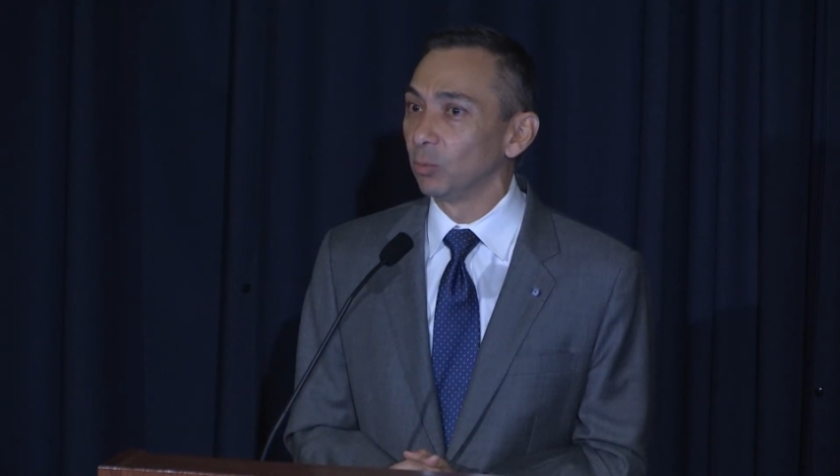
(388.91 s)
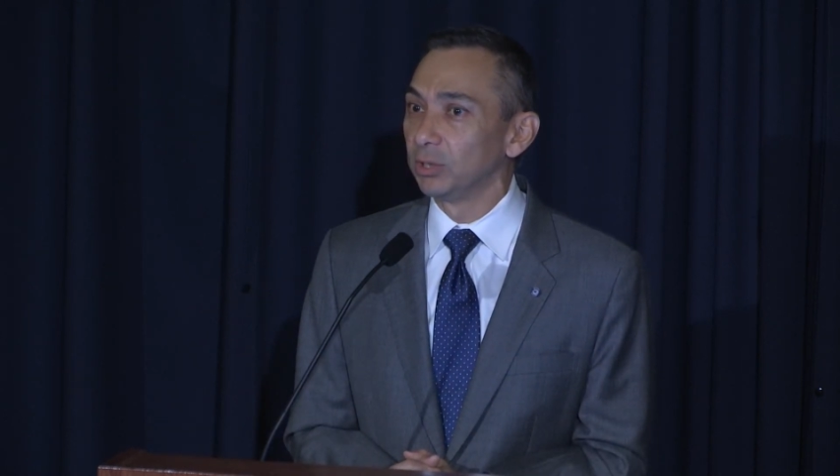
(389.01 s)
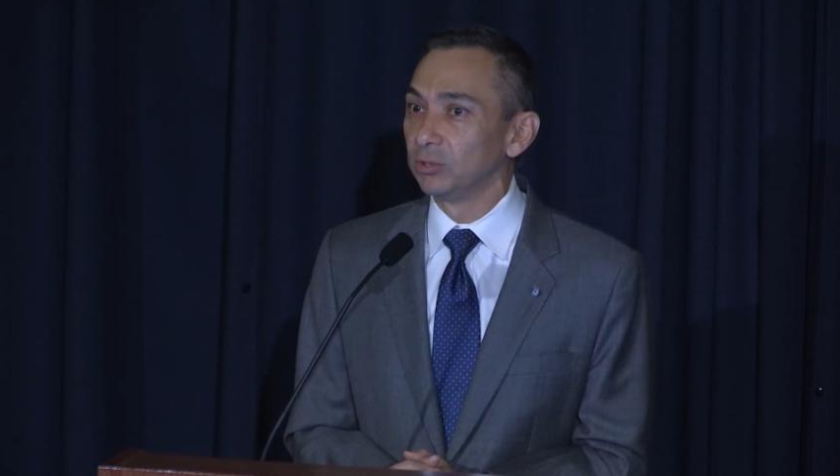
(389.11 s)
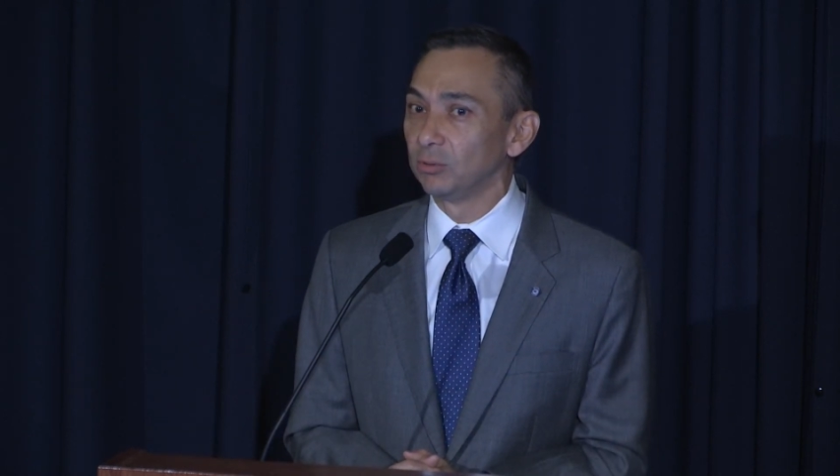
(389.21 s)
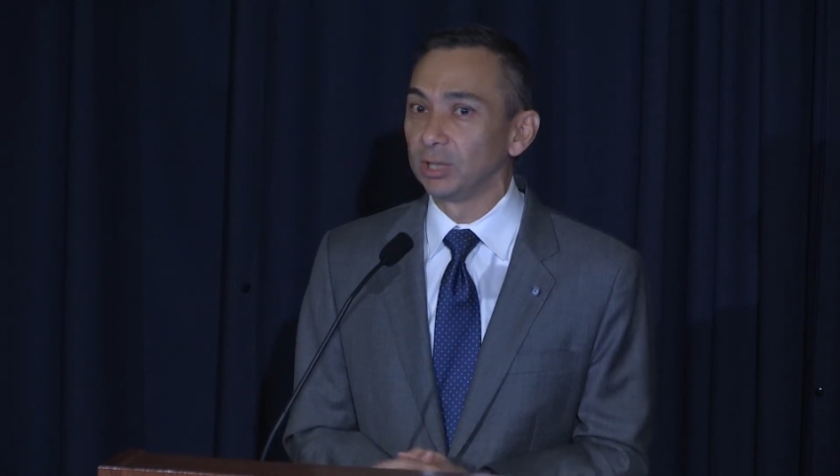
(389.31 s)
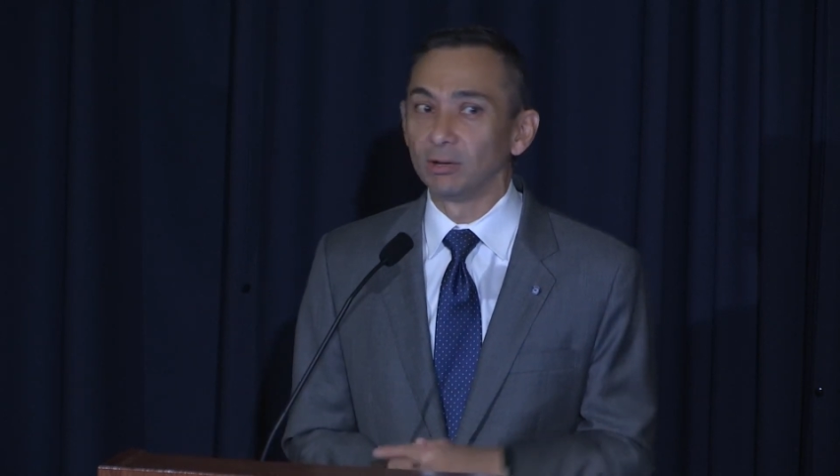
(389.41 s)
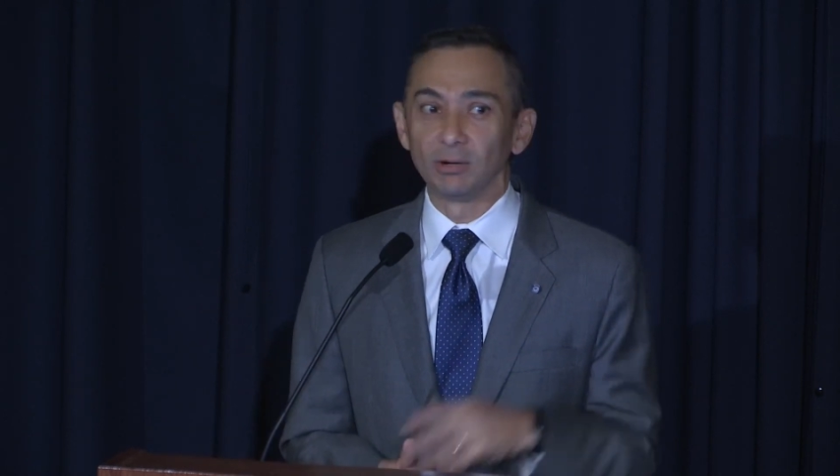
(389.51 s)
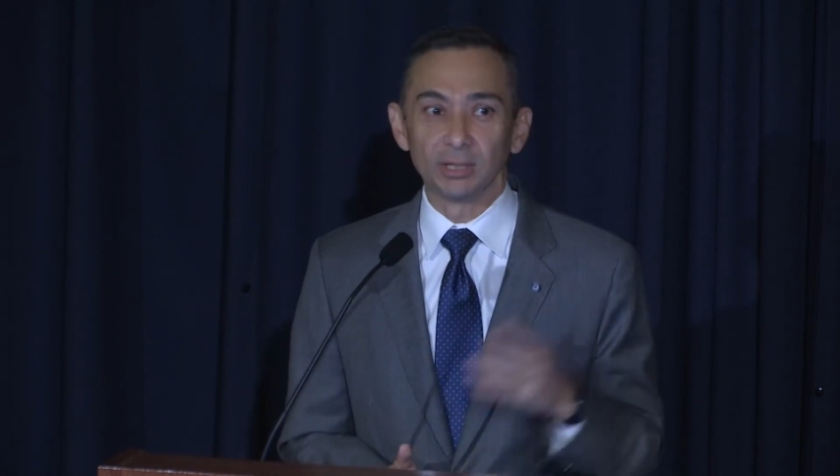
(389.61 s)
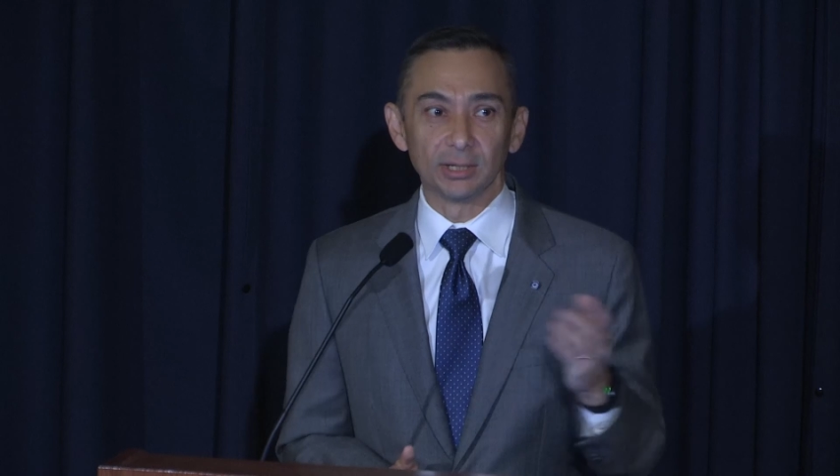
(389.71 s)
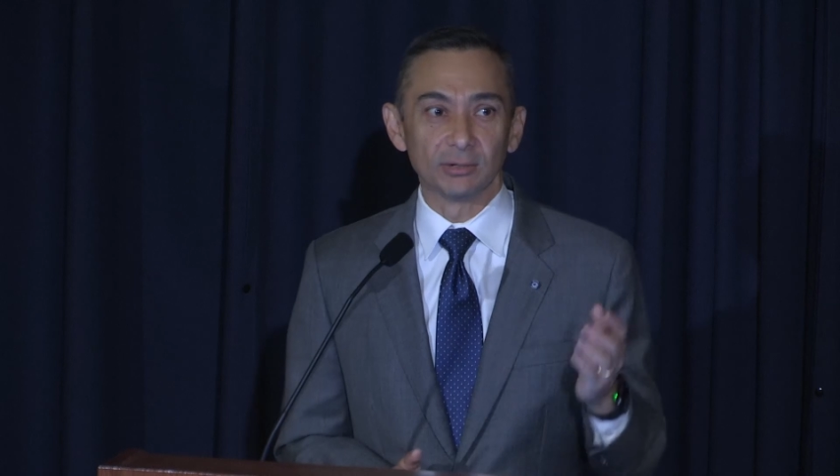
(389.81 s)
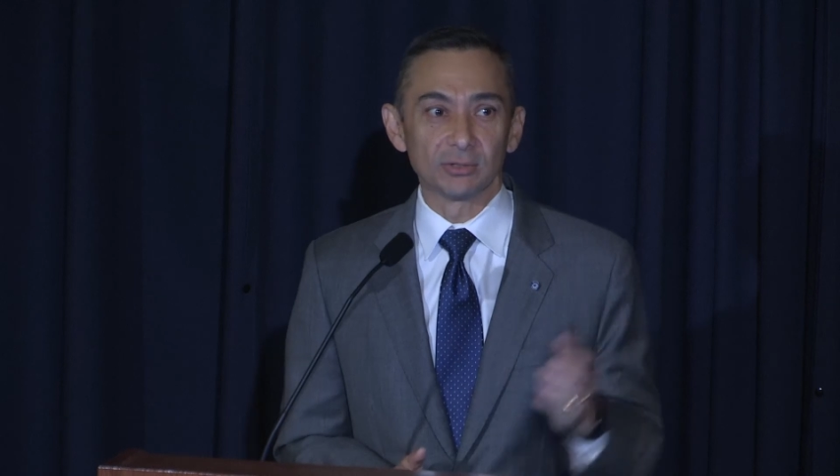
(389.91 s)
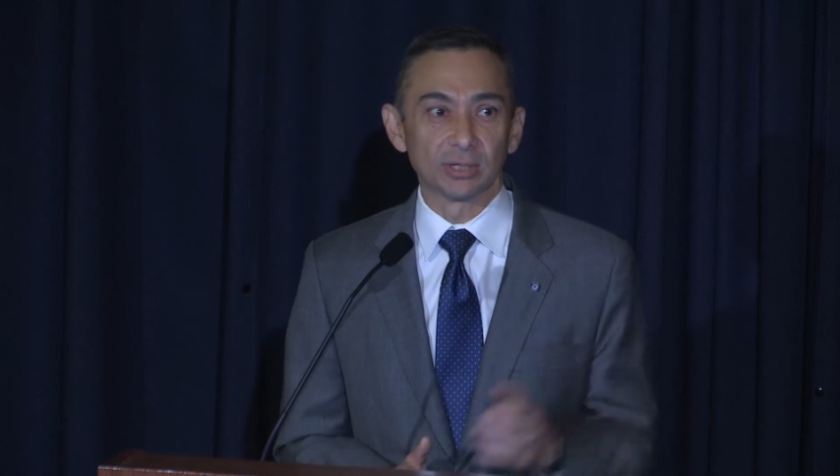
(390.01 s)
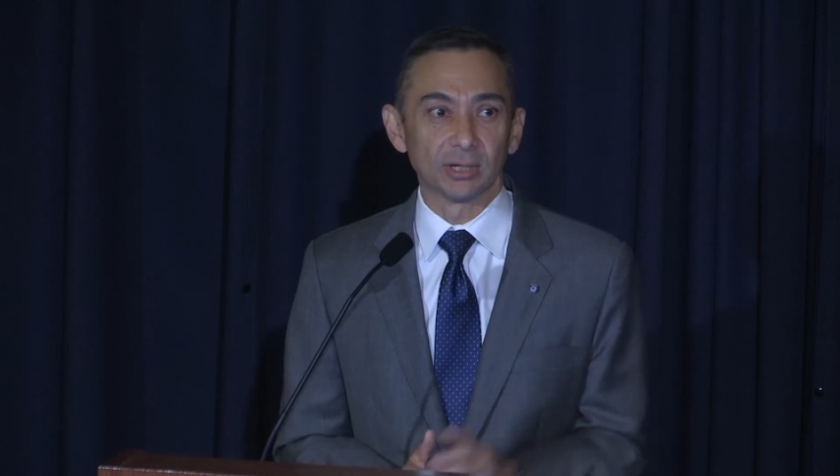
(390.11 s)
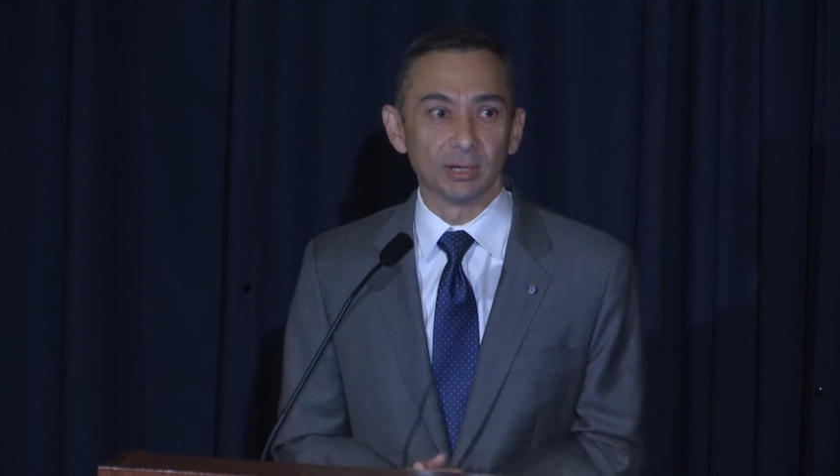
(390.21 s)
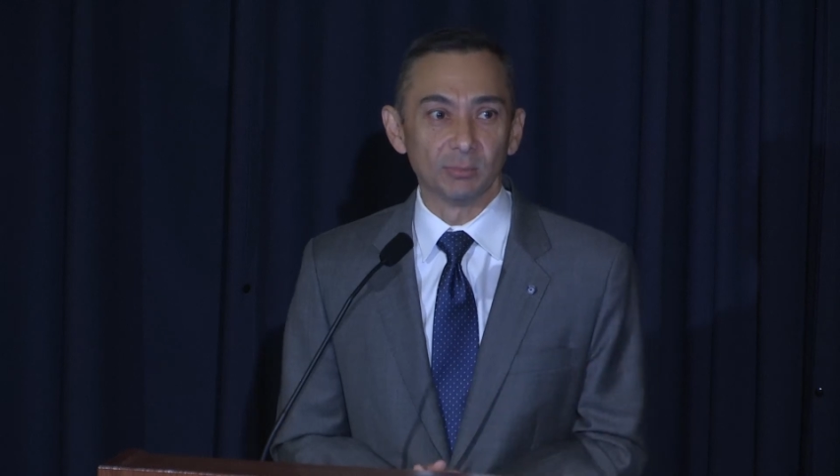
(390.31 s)
what you do here and in the years to
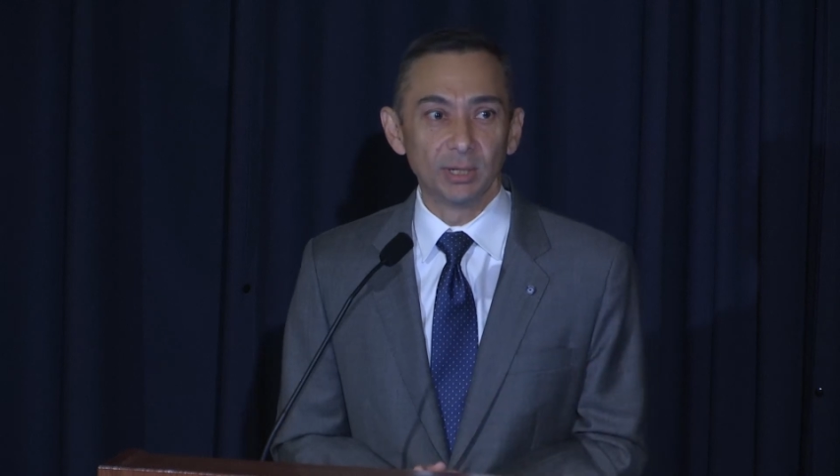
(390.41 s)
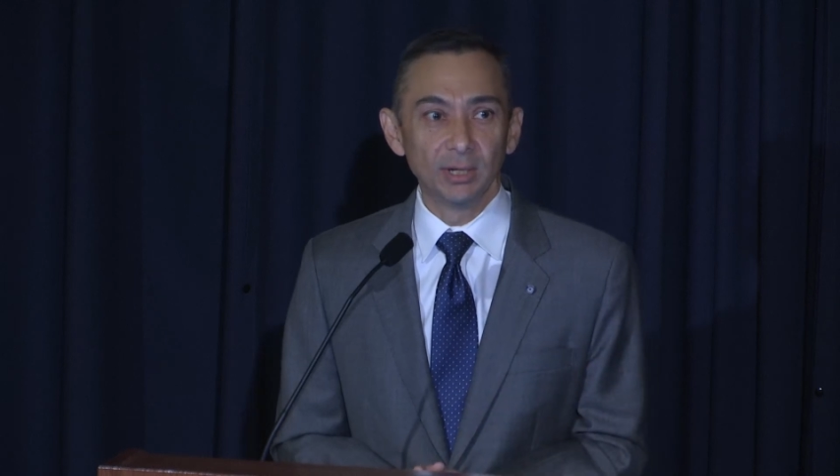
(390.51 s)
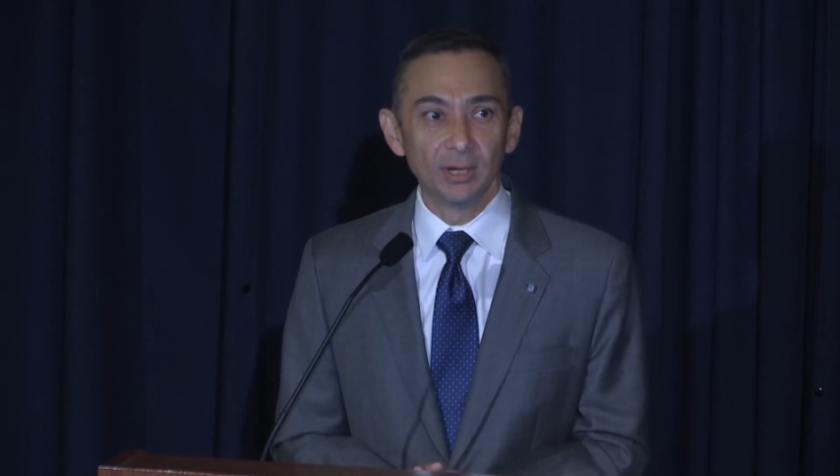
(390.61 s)
come.